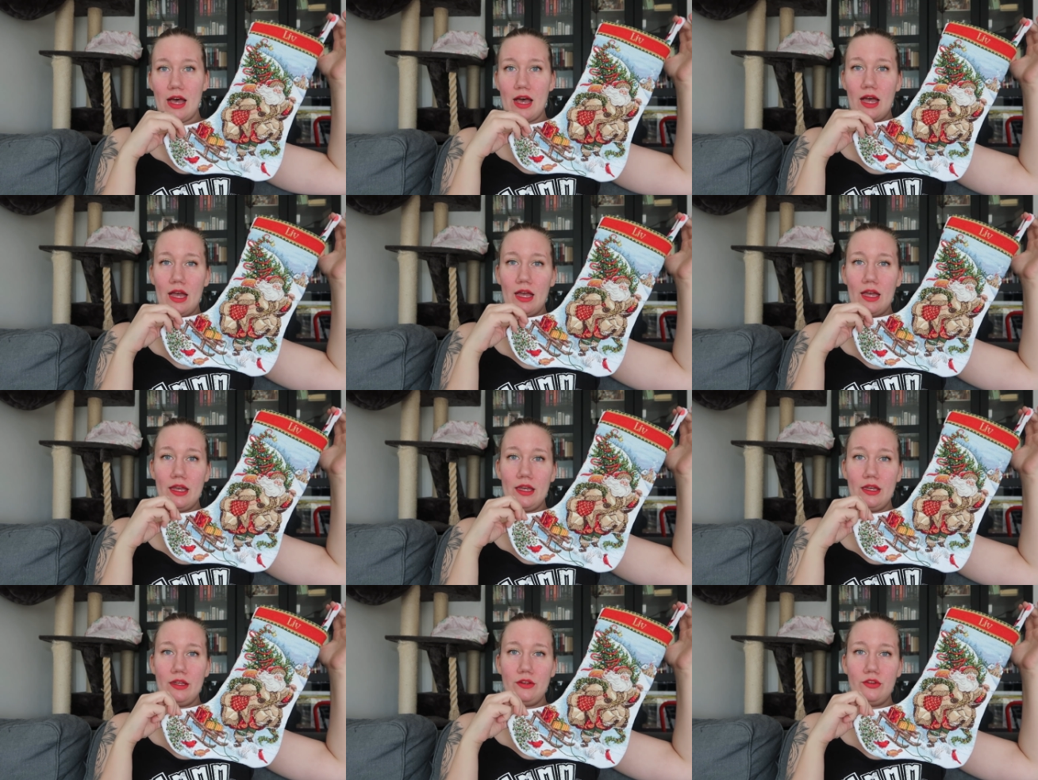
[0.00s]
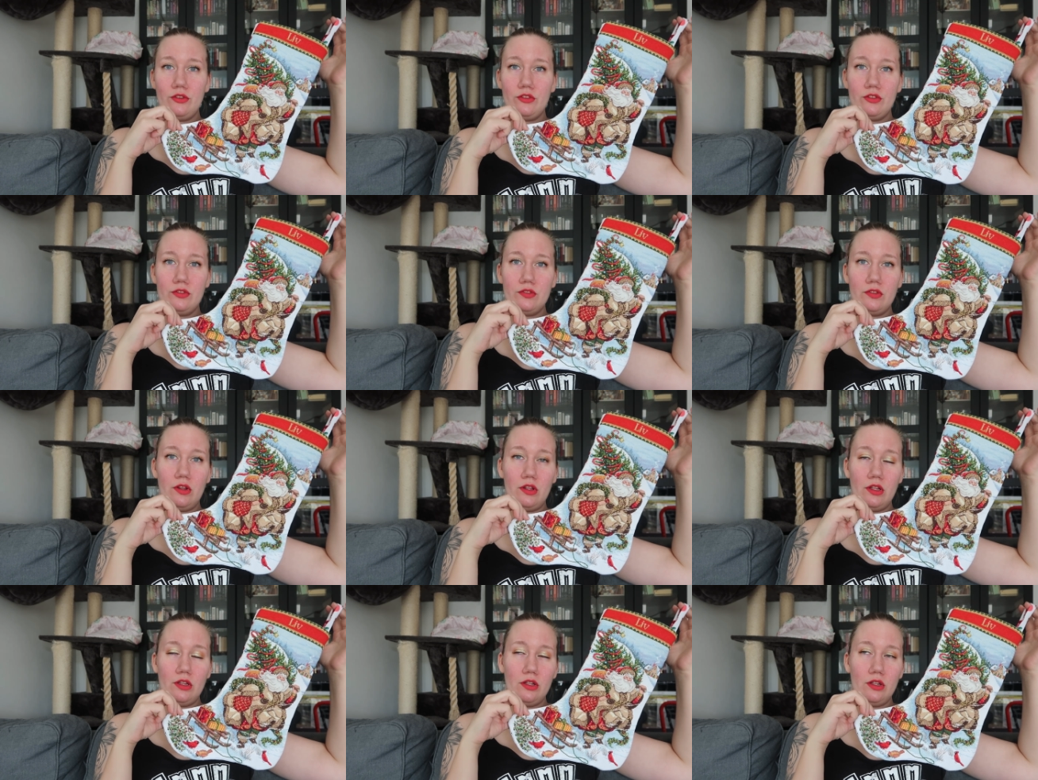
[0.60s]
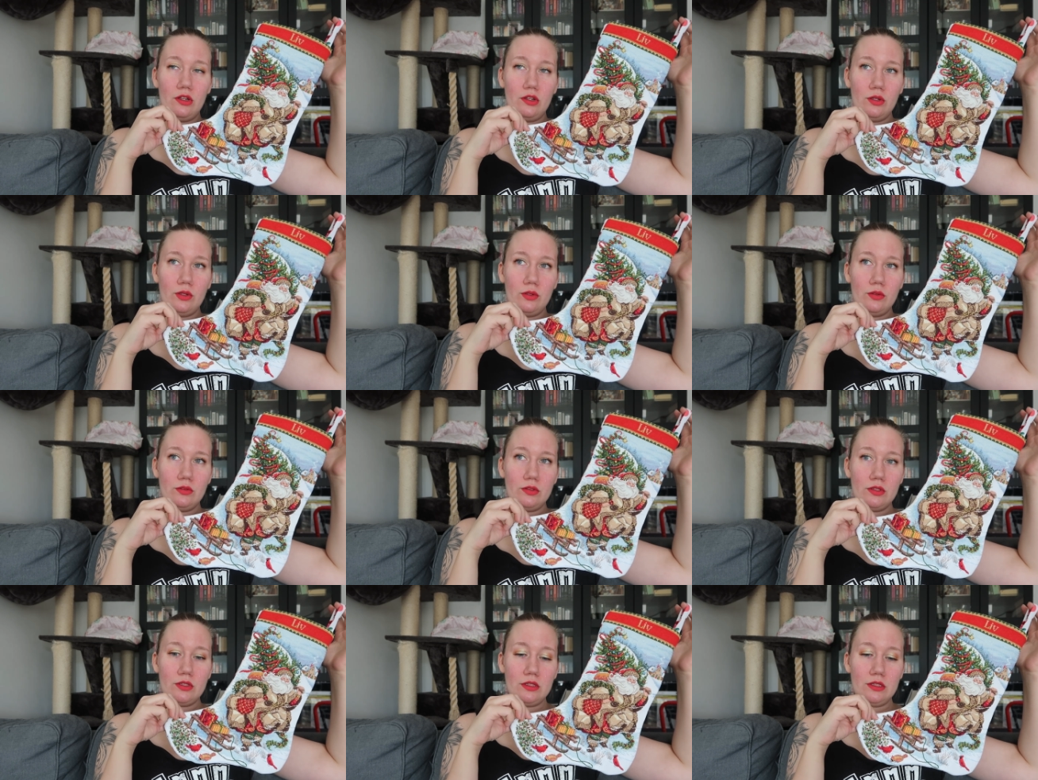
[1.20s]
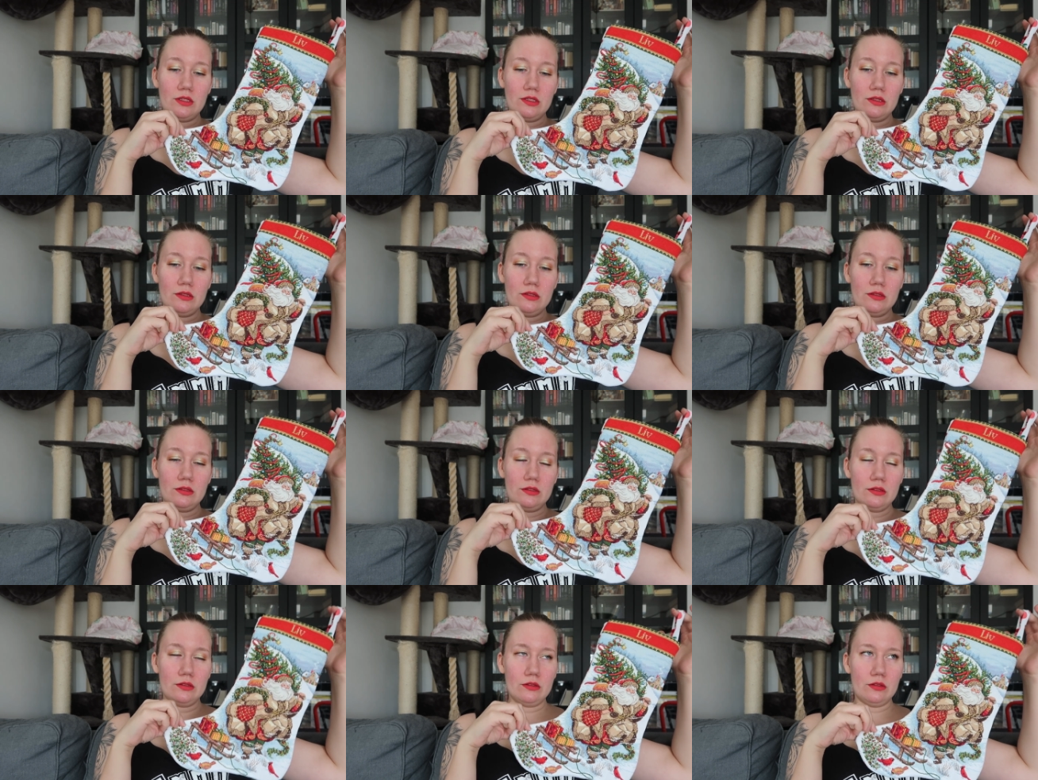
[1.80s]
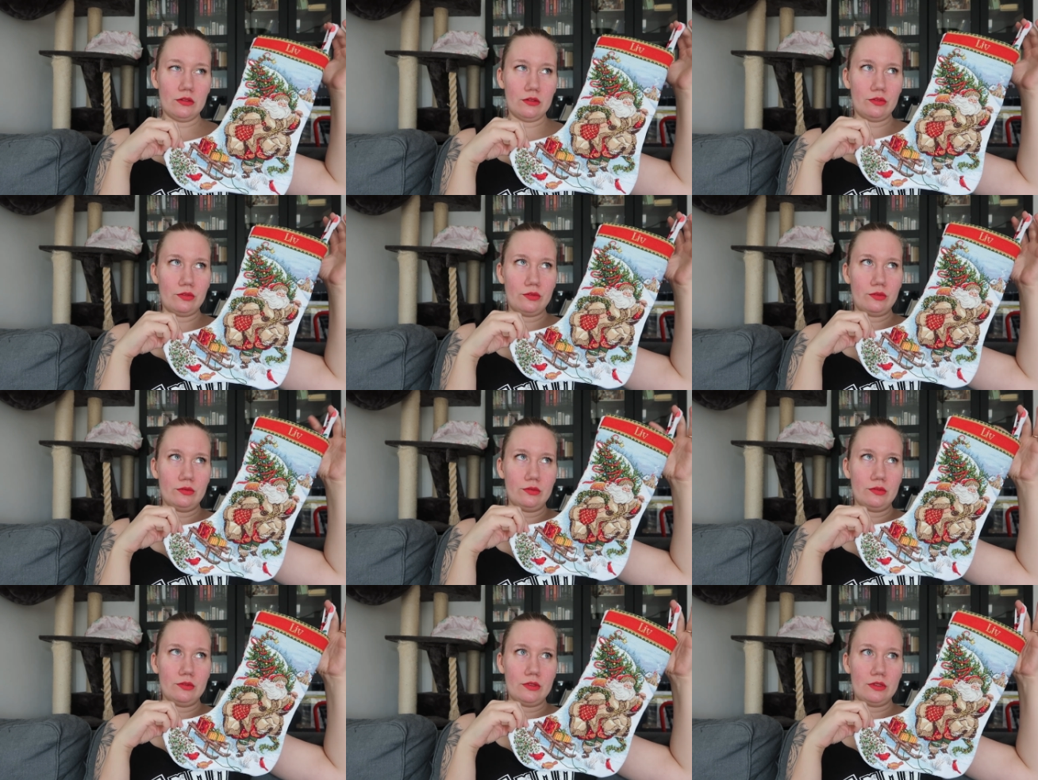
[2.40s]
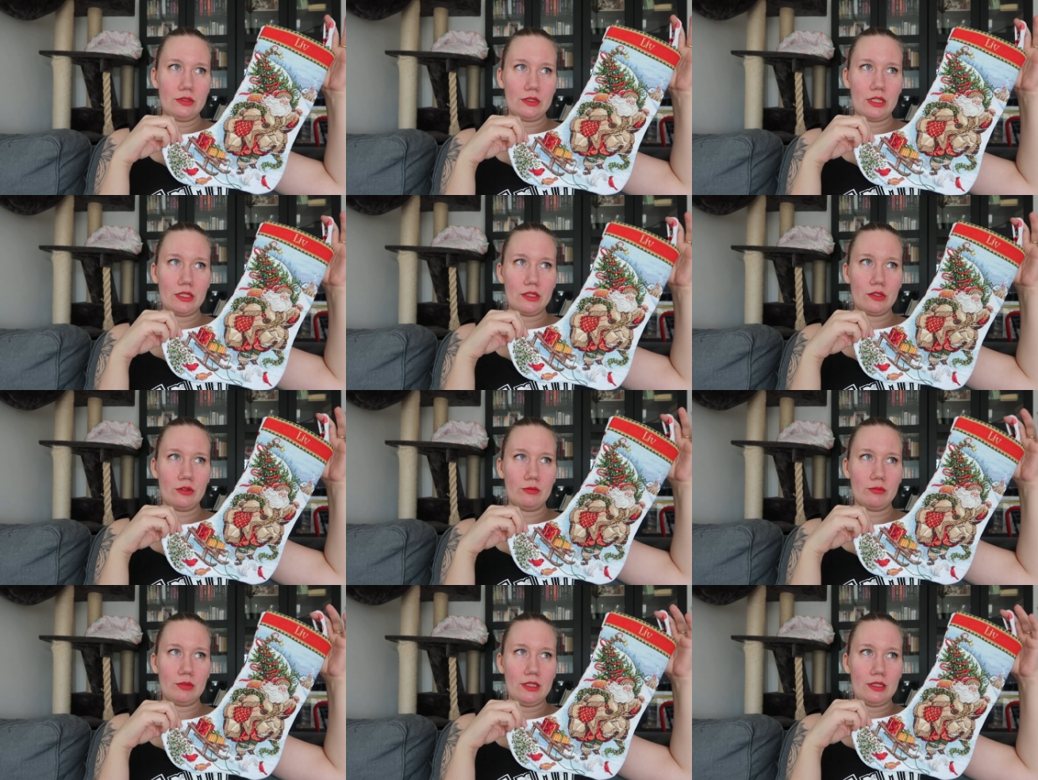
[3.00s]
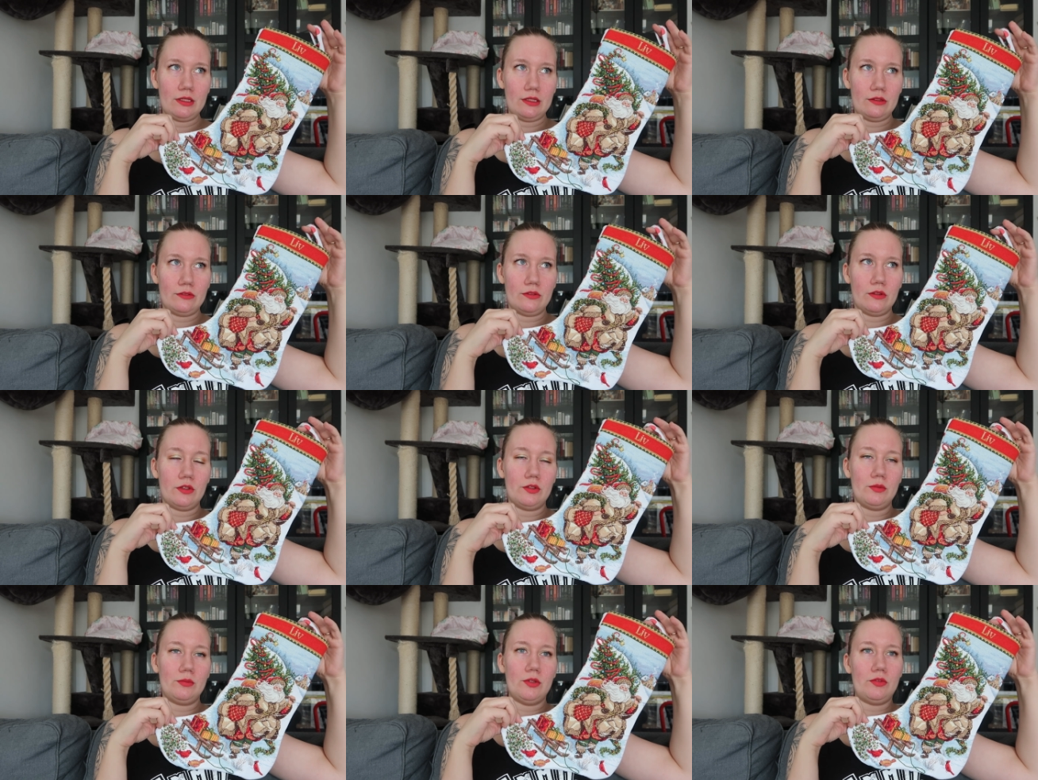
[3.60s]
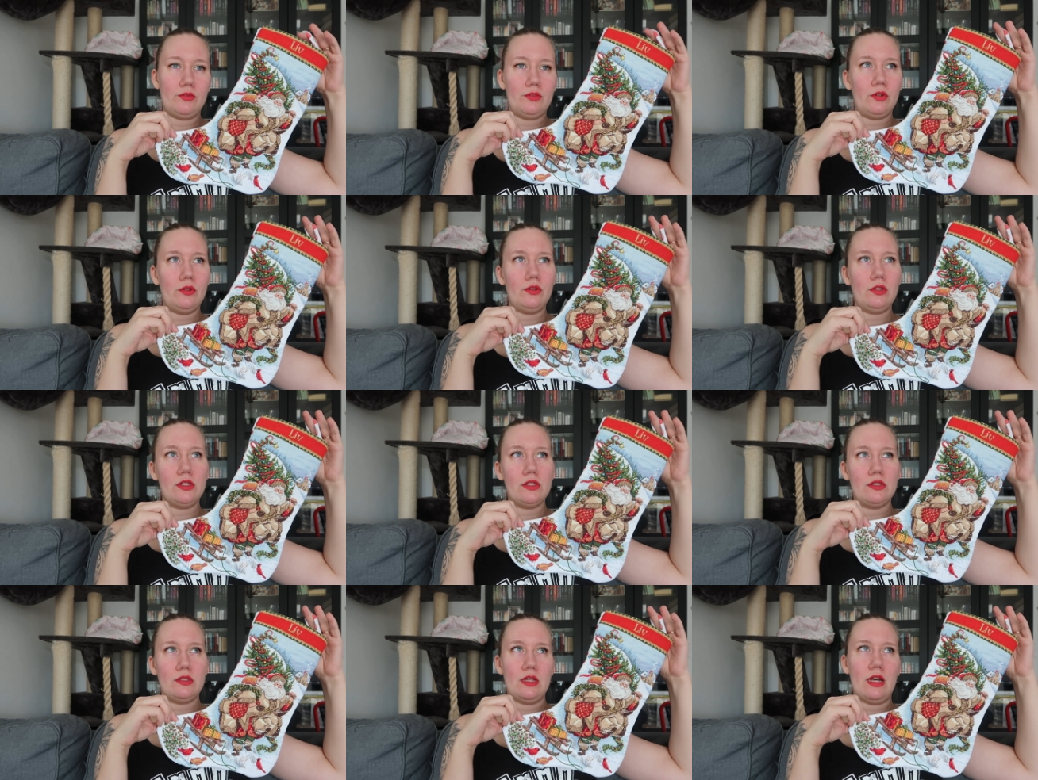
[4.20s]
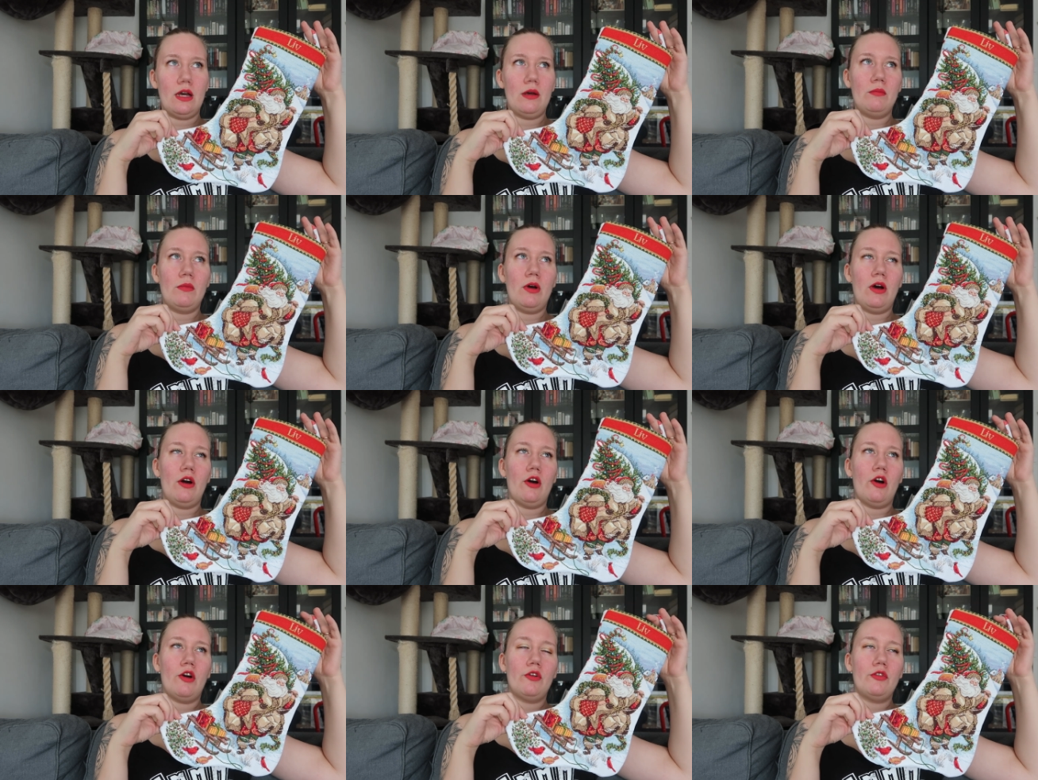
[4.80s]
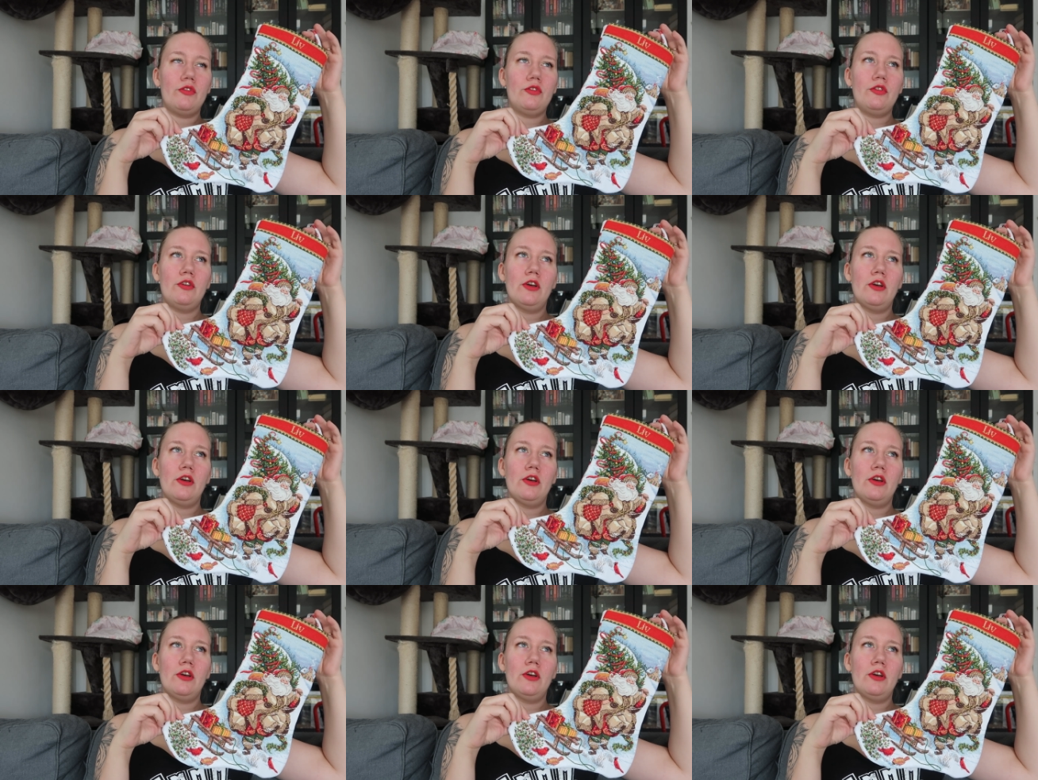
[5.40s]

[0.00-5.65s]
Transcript: I followed not completely follow but follow some of